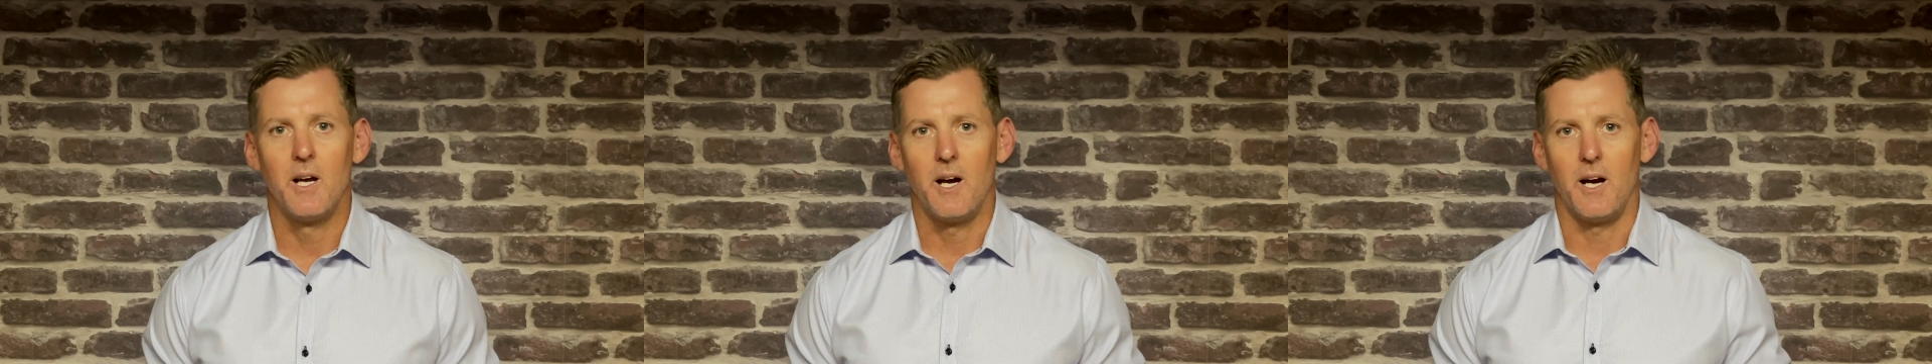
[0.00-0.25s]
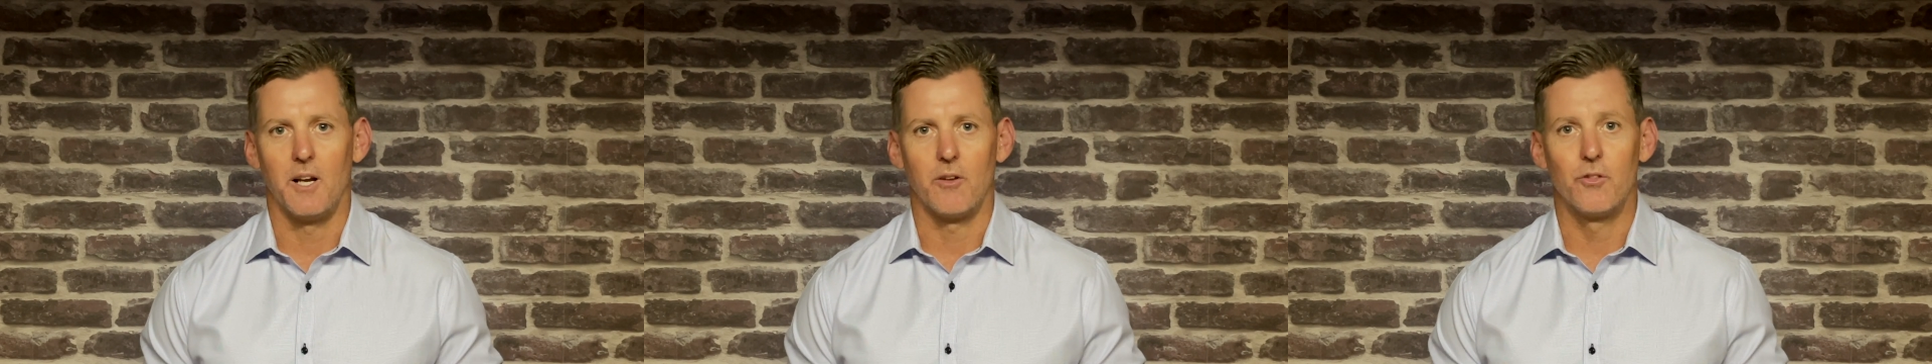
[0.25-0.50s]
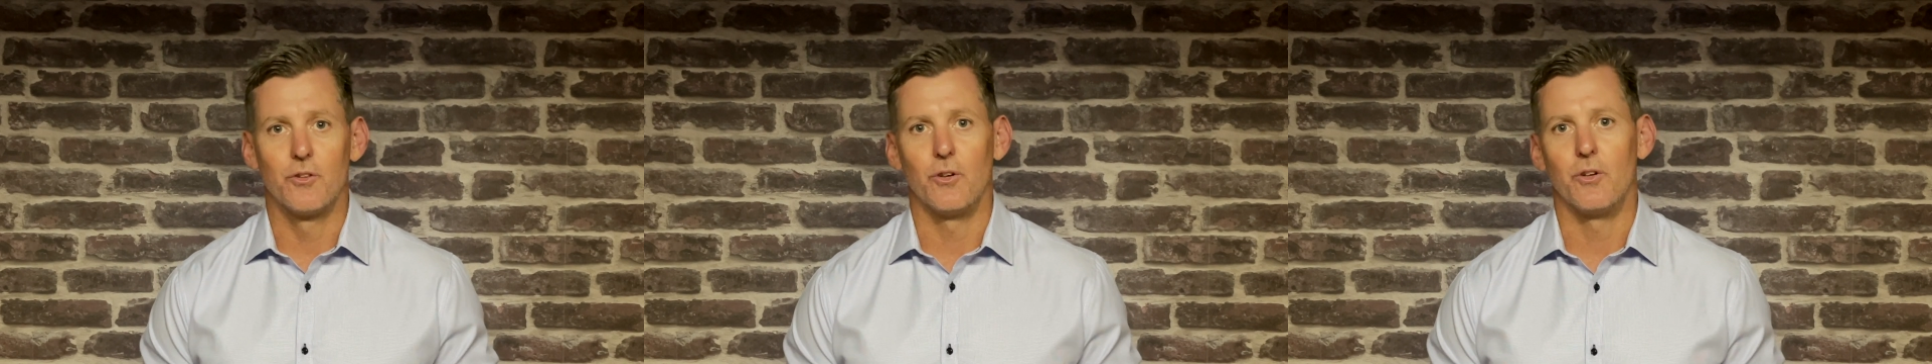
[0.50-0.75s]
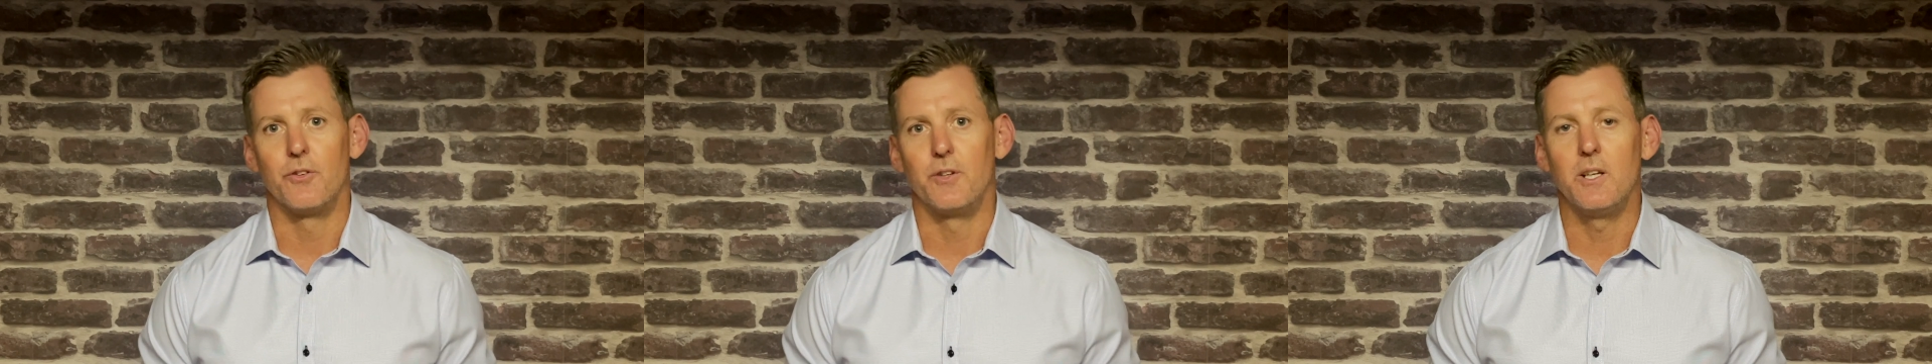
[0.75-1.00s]
a
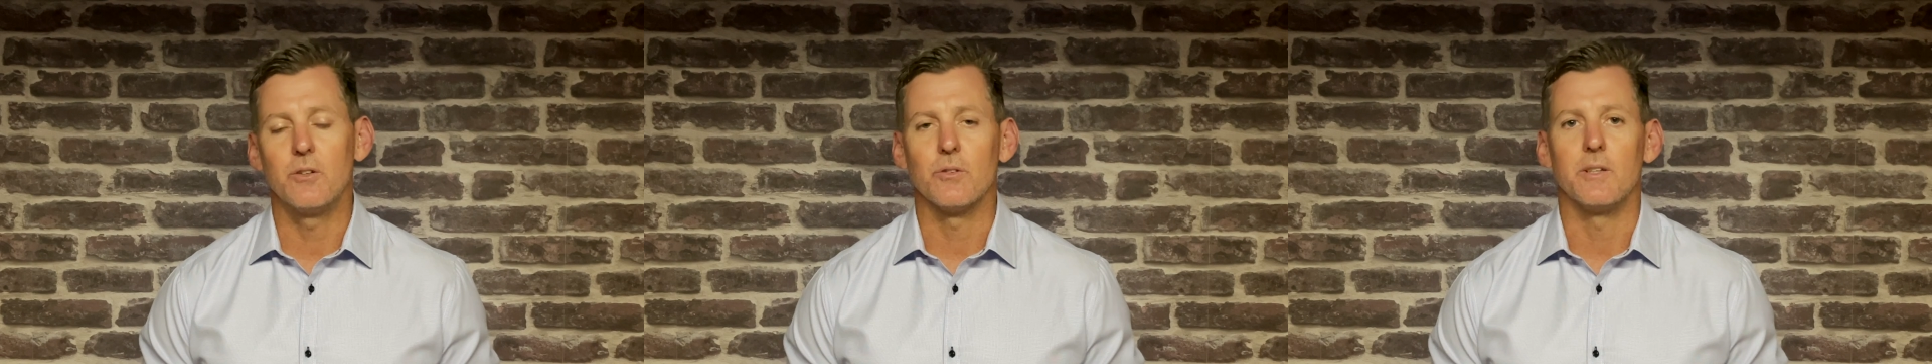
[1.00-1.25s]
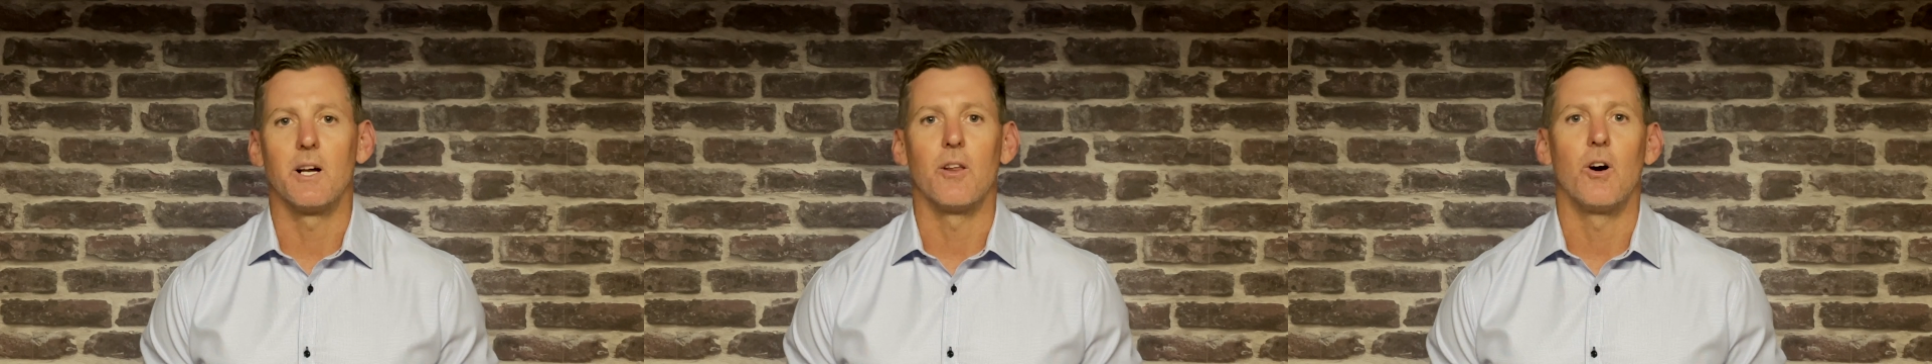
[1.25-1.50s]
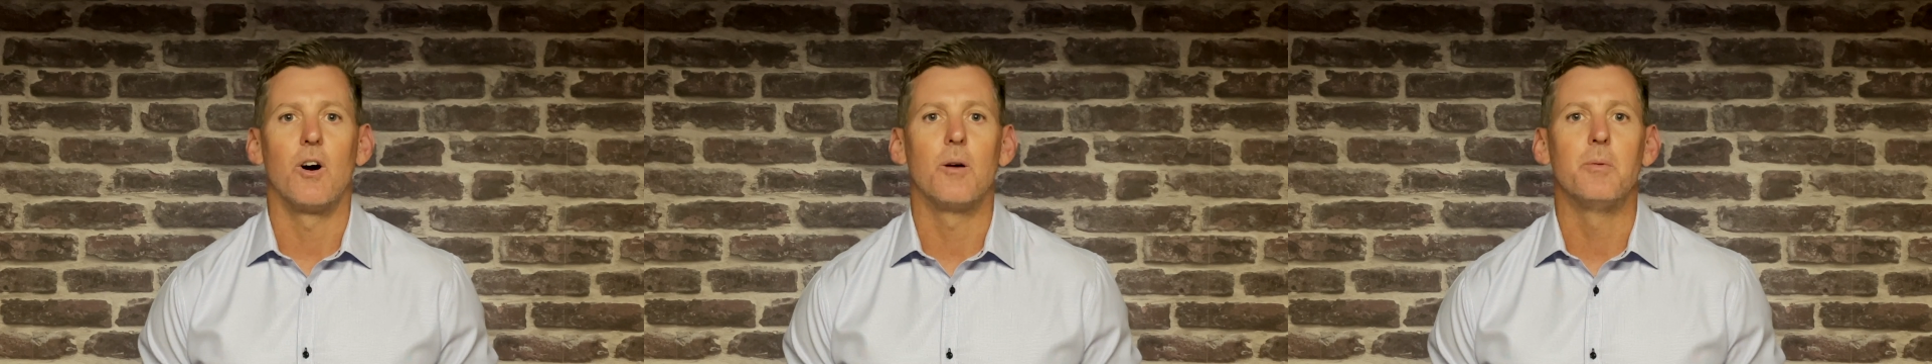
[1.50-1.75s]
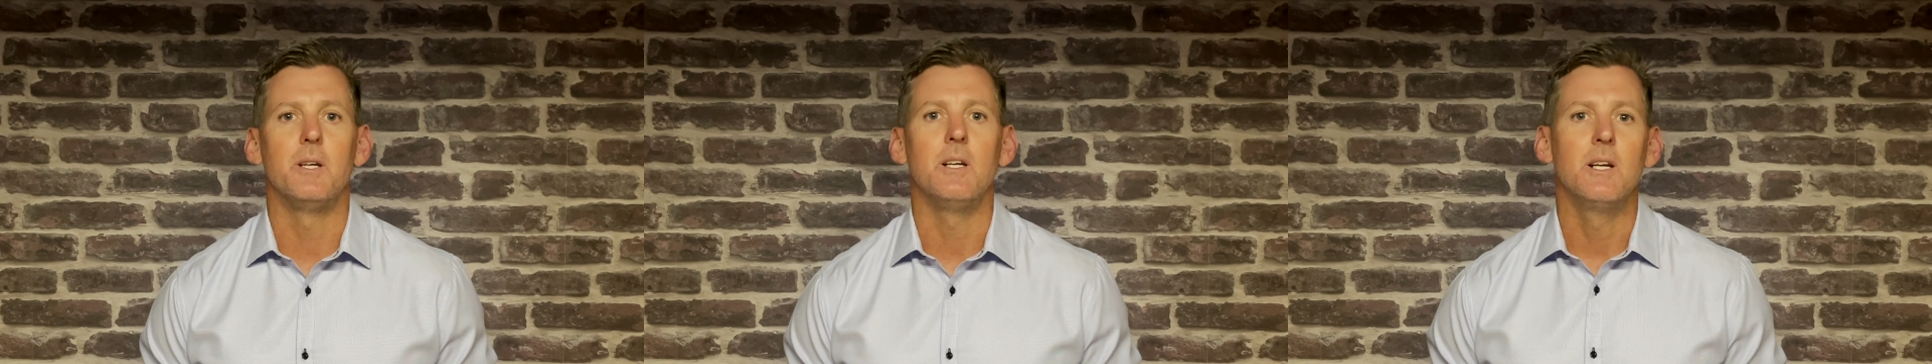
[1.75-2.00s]
third thing or another
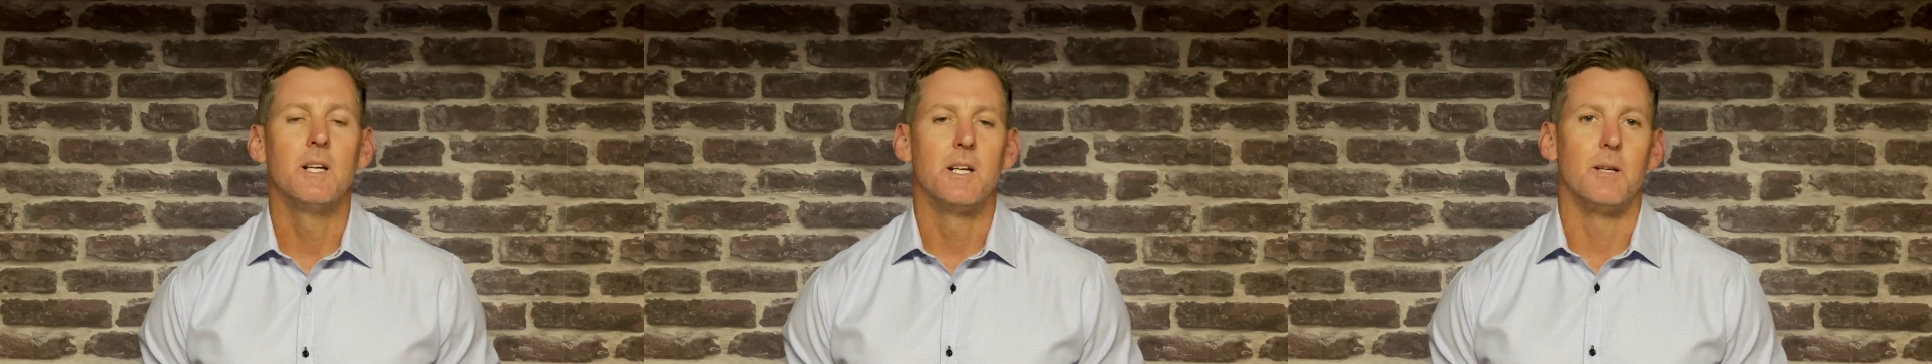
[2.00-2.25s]
hobby.